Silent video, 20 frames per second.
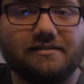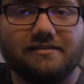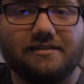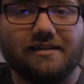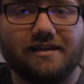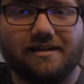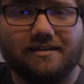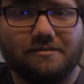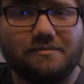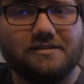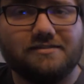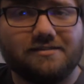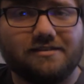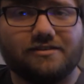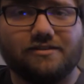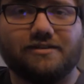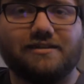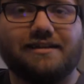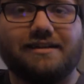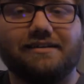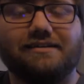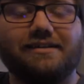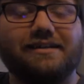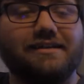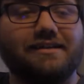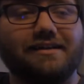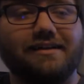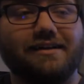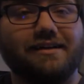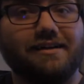to the enemies that they're
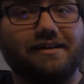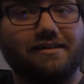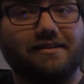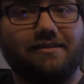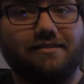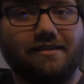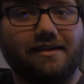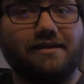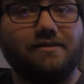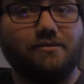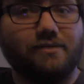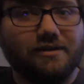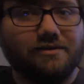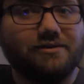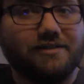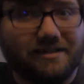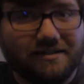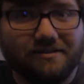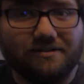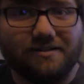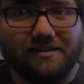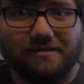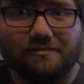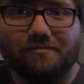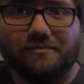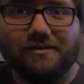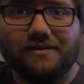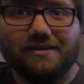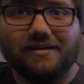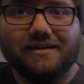killing, they will kill
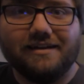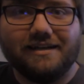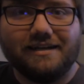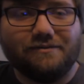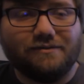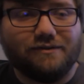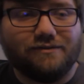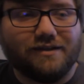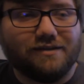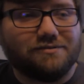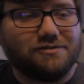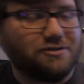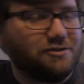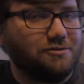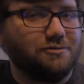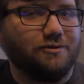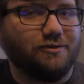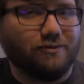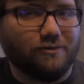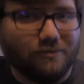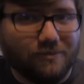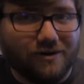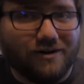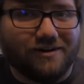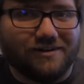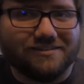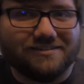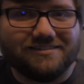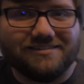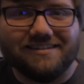them, even if they have to shoot through
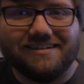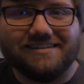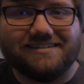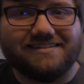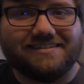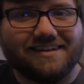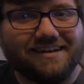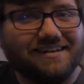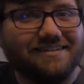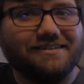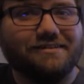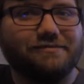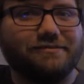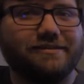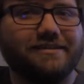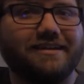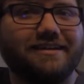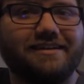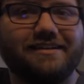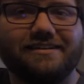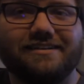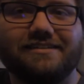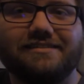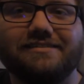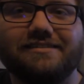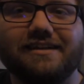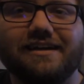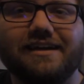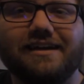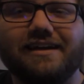walls. It's kind of
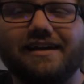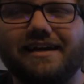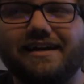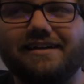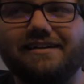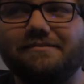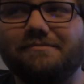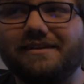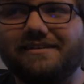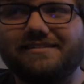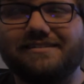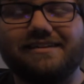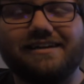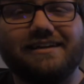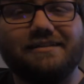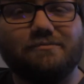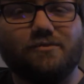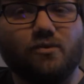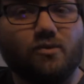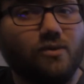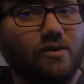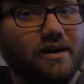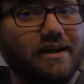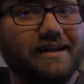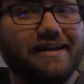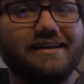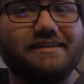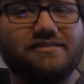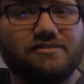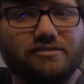ridiculous. And it makes the game
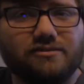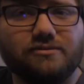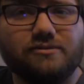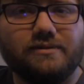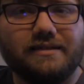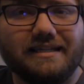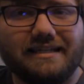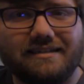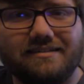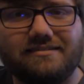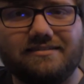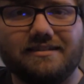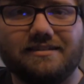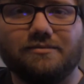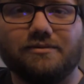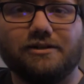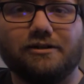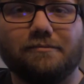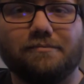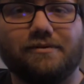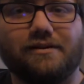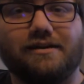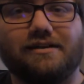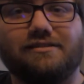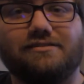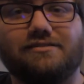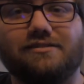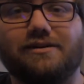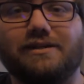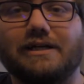way too easy when you're
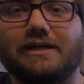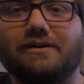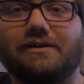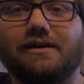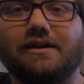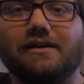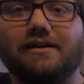playing solo.